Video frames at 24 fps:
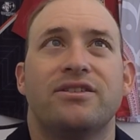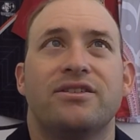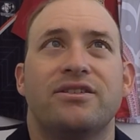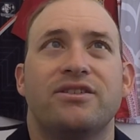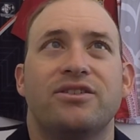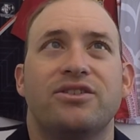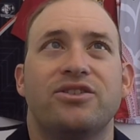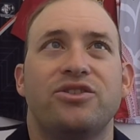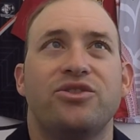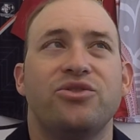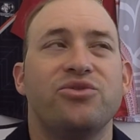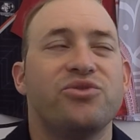
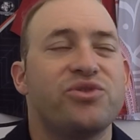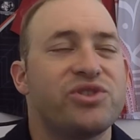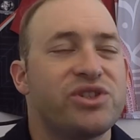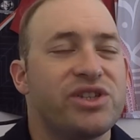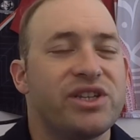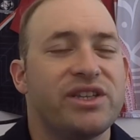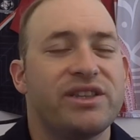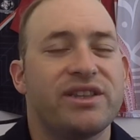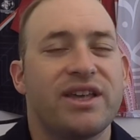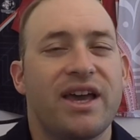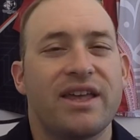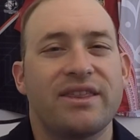you
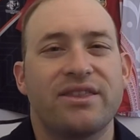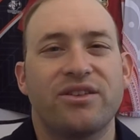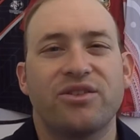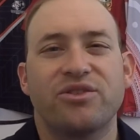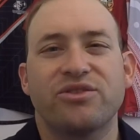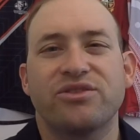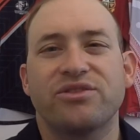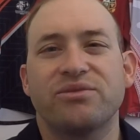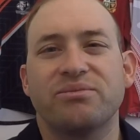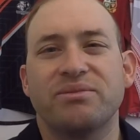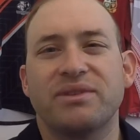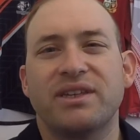see that
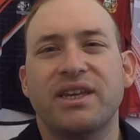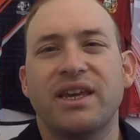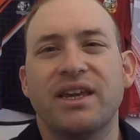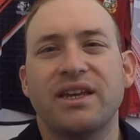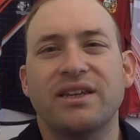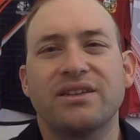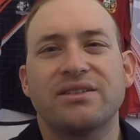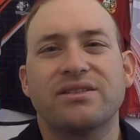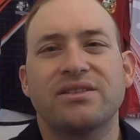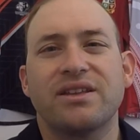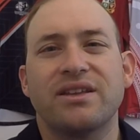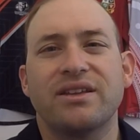there's some
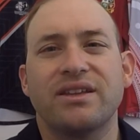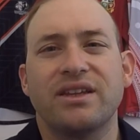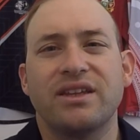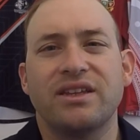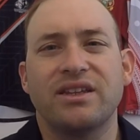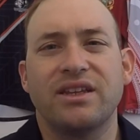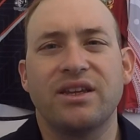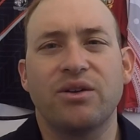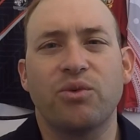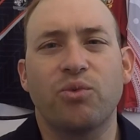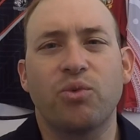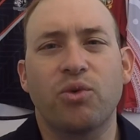kinks that need to
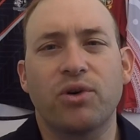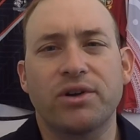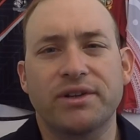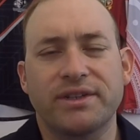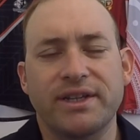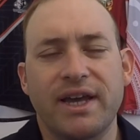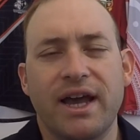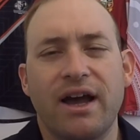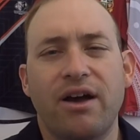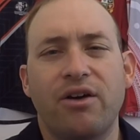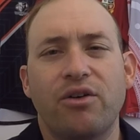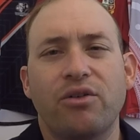get worked
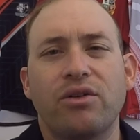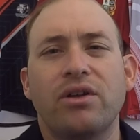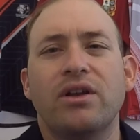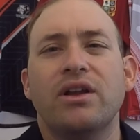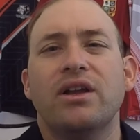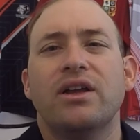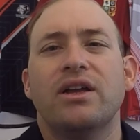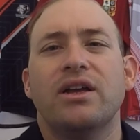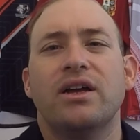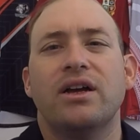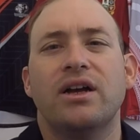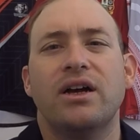out
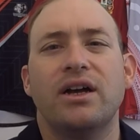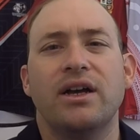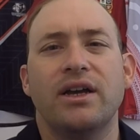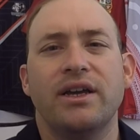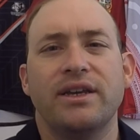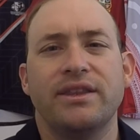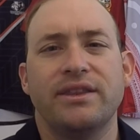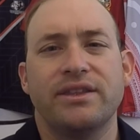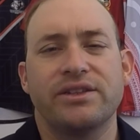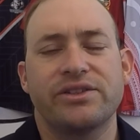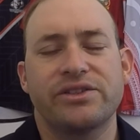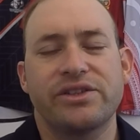
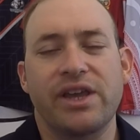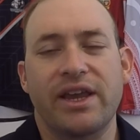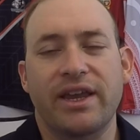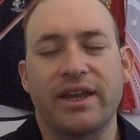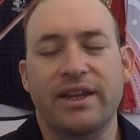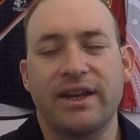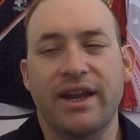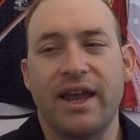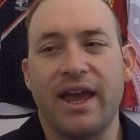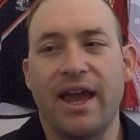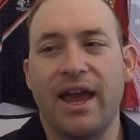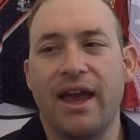in the
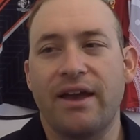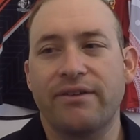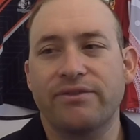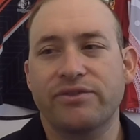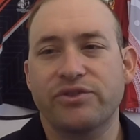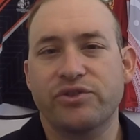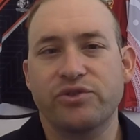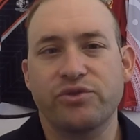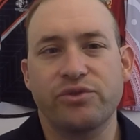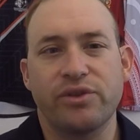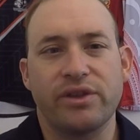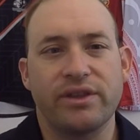second half
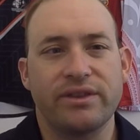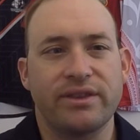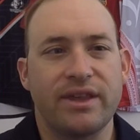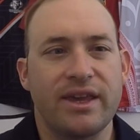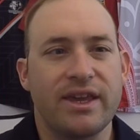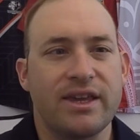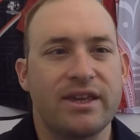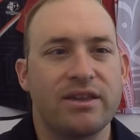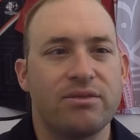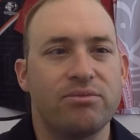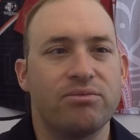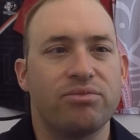so that they
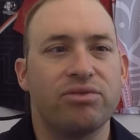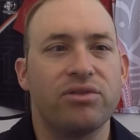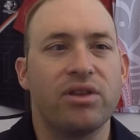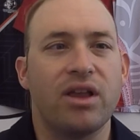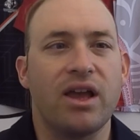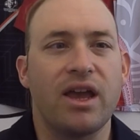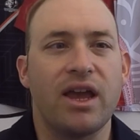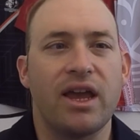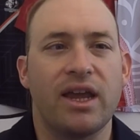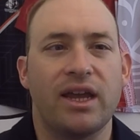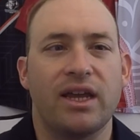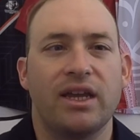can
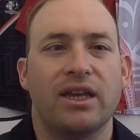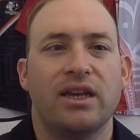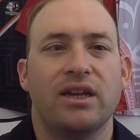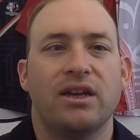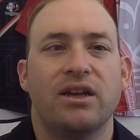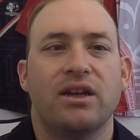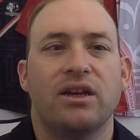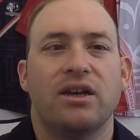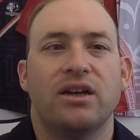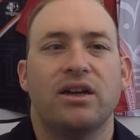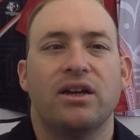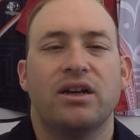play
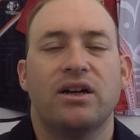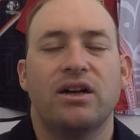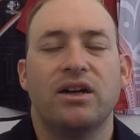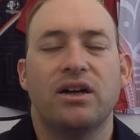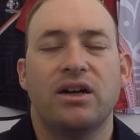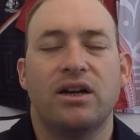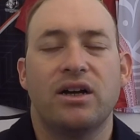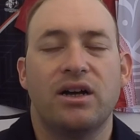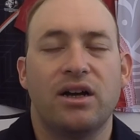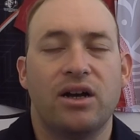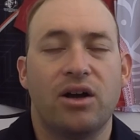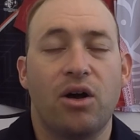
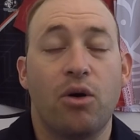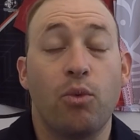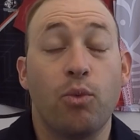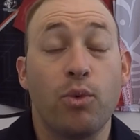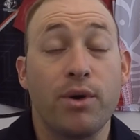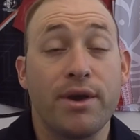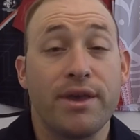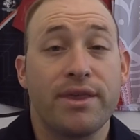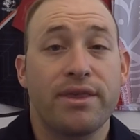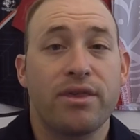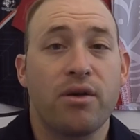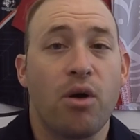
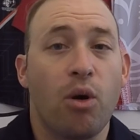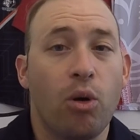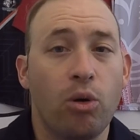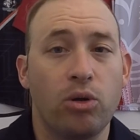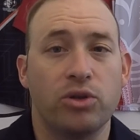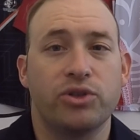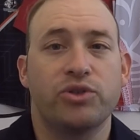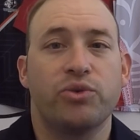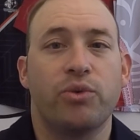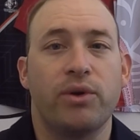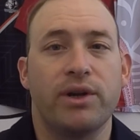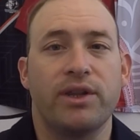with all
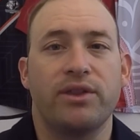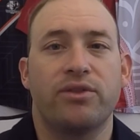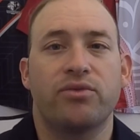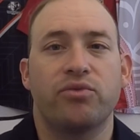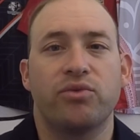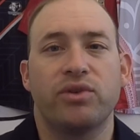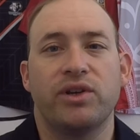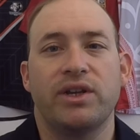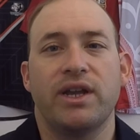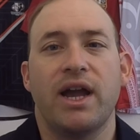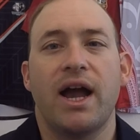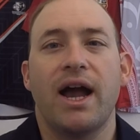
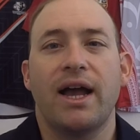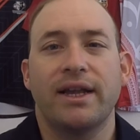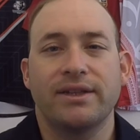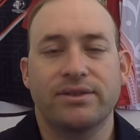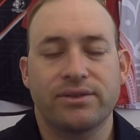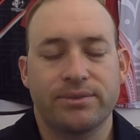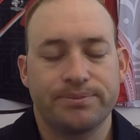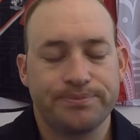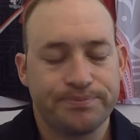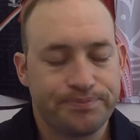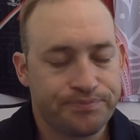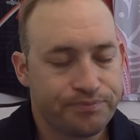23
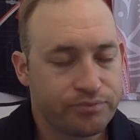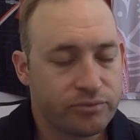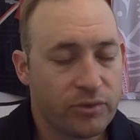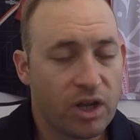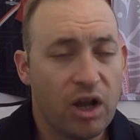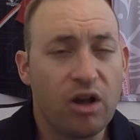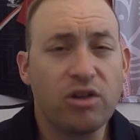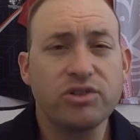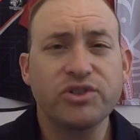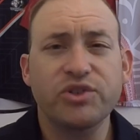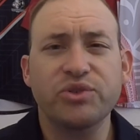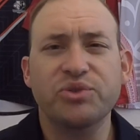guys.
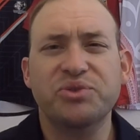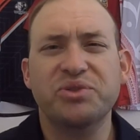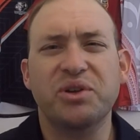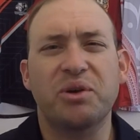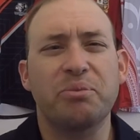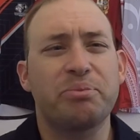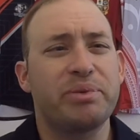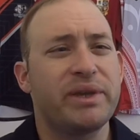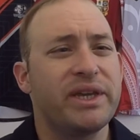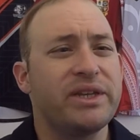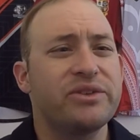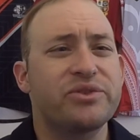Also saw
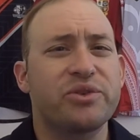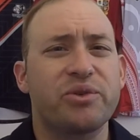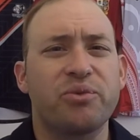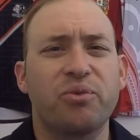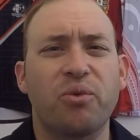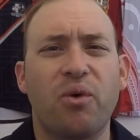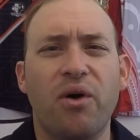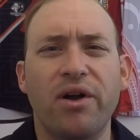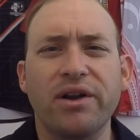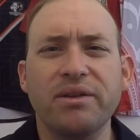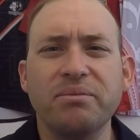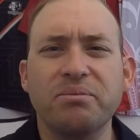Peter
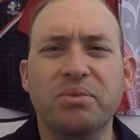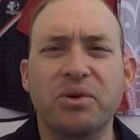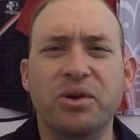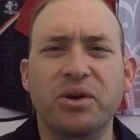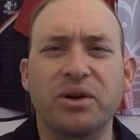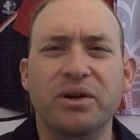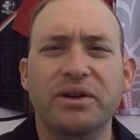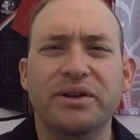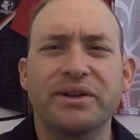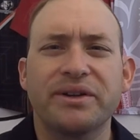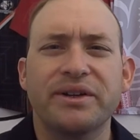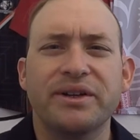
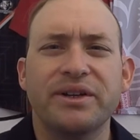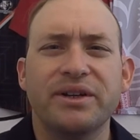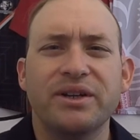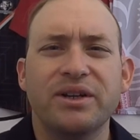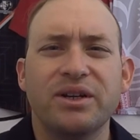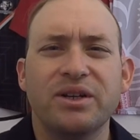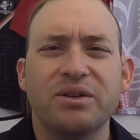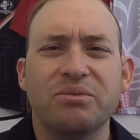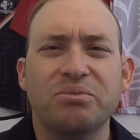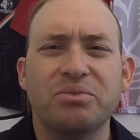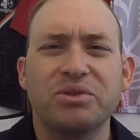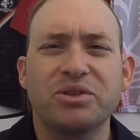Wanenberg
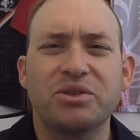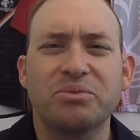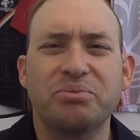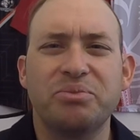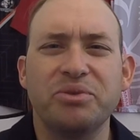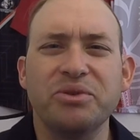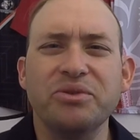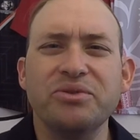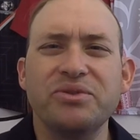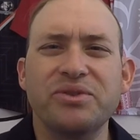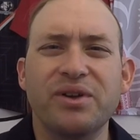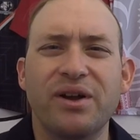put the
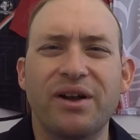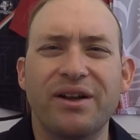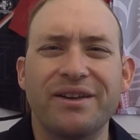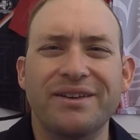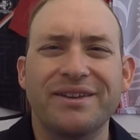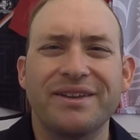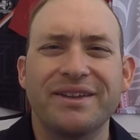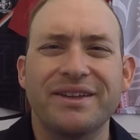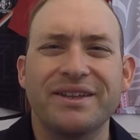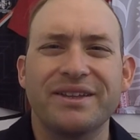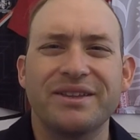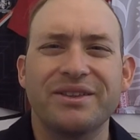boots on.
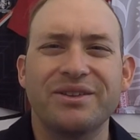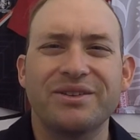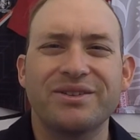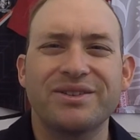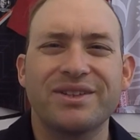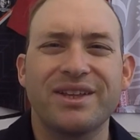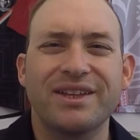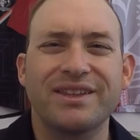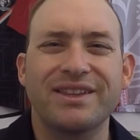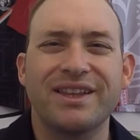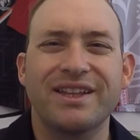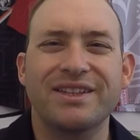Looks
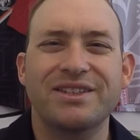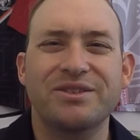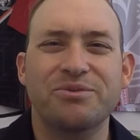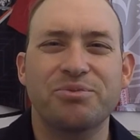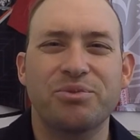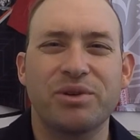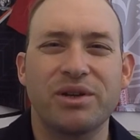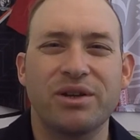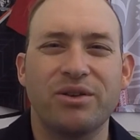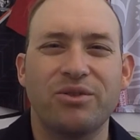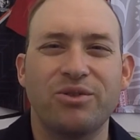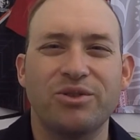like that
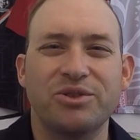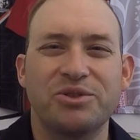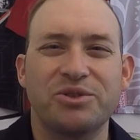old